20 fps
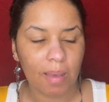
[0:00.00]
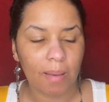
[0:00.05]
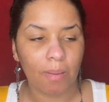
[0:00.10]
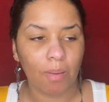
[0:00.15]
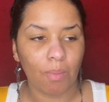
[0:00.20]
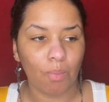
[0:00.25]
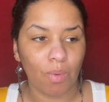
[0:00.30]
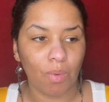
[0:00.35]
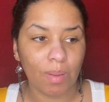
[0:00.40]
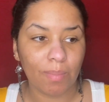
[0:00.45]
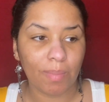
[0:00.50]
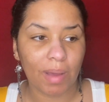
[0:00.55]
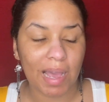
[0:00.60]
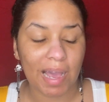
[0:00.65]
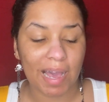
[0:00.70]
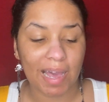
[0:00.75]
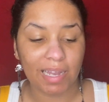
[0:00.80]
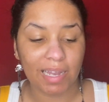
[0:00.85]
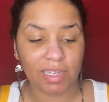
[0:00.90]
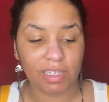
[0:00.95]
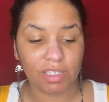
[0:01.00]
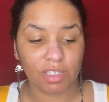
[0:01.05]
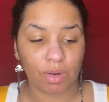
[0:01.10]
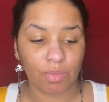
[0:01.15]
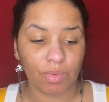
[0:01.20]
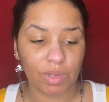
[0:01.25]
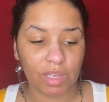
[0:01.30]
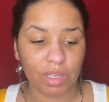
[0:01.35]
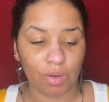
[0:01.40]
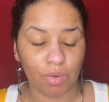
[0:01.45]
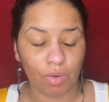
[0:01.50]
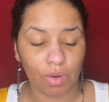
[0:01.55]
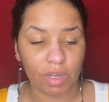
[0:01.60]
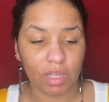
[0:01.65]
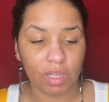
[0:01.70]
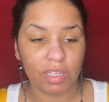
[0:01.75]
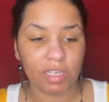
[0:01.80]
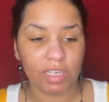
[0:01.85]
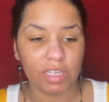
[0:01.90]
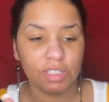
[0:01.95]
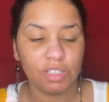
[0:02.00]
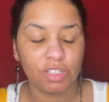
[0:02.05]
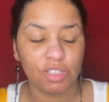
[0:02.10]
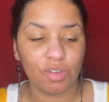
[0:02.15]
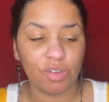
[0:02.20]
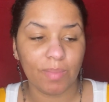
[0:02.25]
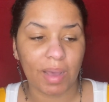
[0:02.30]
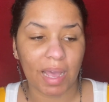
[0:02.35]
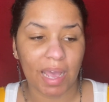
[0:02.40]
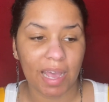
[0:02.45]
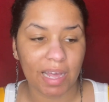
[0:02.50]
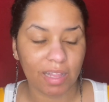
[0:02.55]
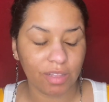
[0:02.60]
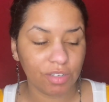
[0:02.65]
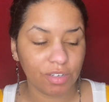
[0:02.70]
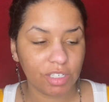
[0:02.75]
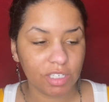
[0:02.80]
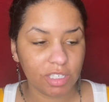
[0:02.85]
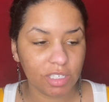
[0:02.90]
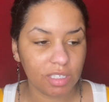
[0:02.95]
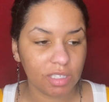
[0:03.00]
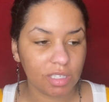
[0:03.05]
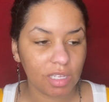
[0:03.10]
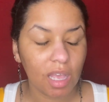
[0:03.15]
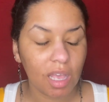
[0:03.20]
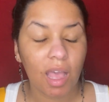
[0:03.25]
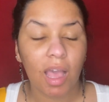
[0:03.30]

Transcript: one, my eyelids are really oily, and two, my allergies.